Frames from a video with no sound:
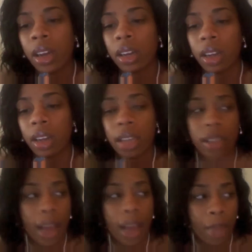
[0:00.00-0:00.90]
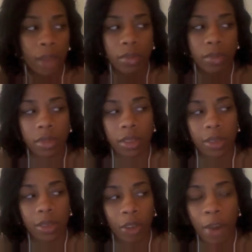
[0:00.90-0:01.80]
I have my
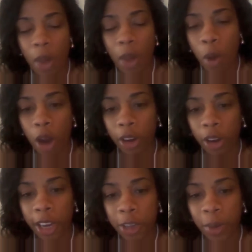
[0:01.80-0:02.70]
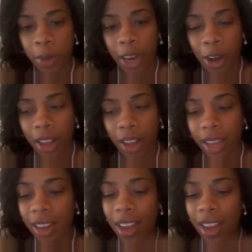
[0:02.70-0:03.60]
grandma walker here, is what I call
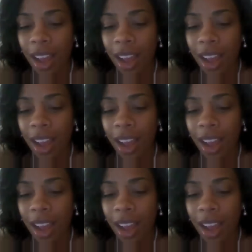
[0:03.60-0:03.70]
it.